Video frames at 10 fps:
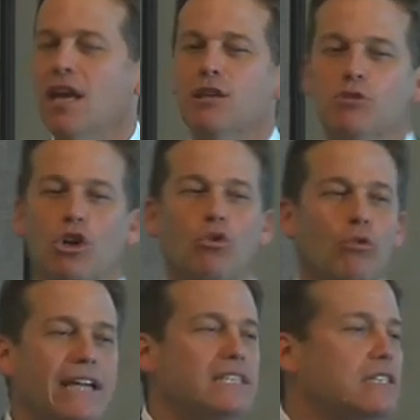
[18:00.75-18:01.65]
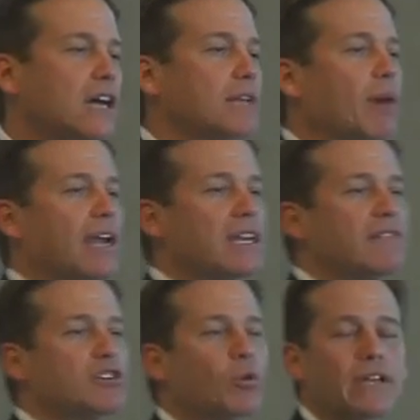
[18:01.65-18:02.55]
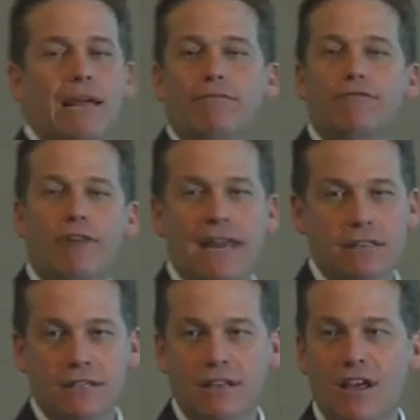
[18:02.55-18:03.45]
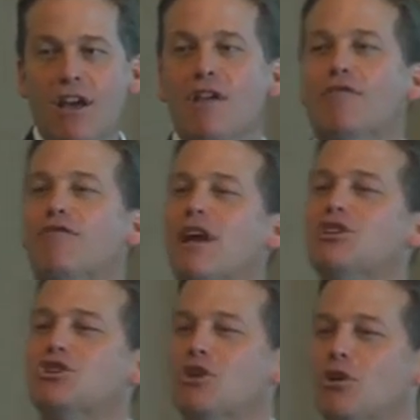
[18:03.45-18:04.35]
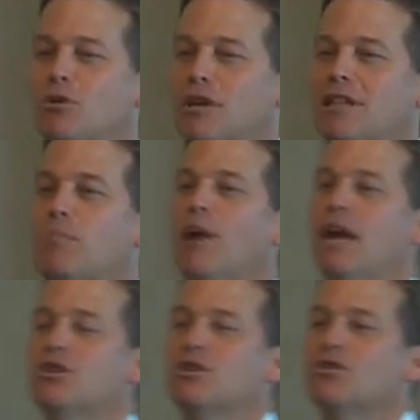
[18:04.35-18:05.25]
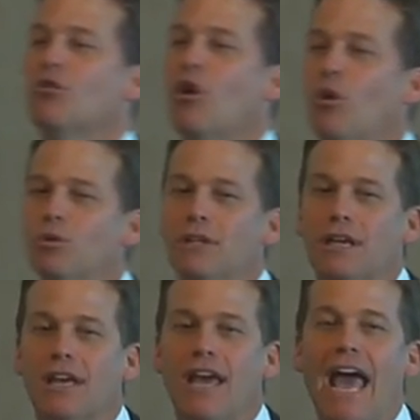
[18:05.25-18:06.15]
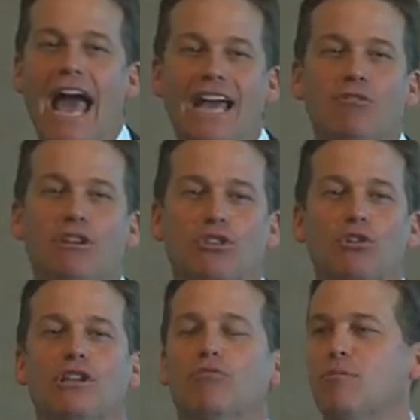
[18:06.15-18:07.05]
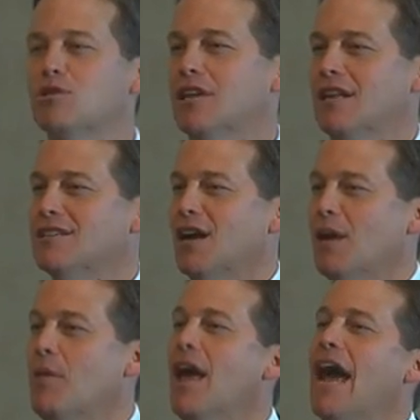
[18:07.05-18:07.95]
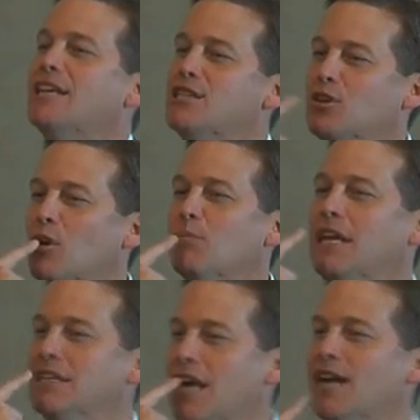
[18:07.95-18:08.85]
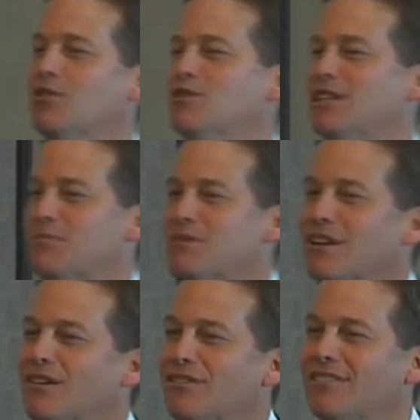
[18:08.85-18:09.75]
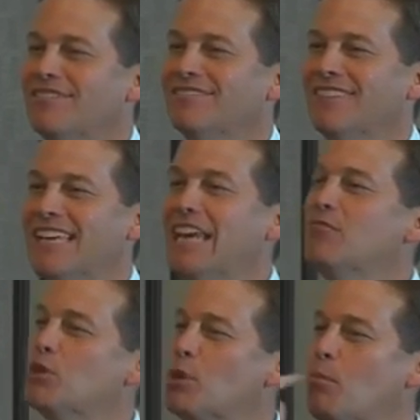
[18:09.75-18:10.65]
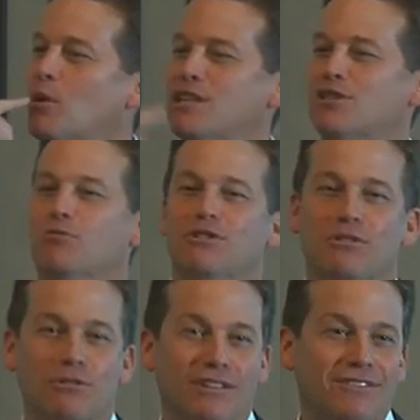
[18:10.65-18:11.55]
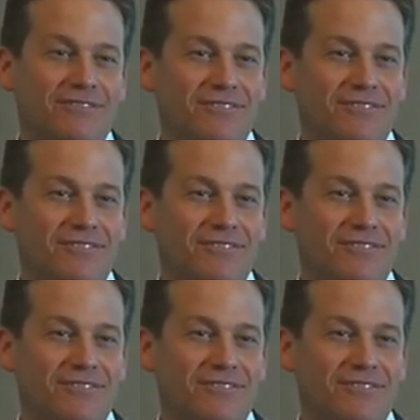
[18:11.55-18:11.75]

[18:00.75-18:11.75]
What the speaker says: There was a great study by an individual named Friend. Friend showed that patients are only accurate 33% of the time at determining and diagnosing themselves, even when they're pointing to a tooth.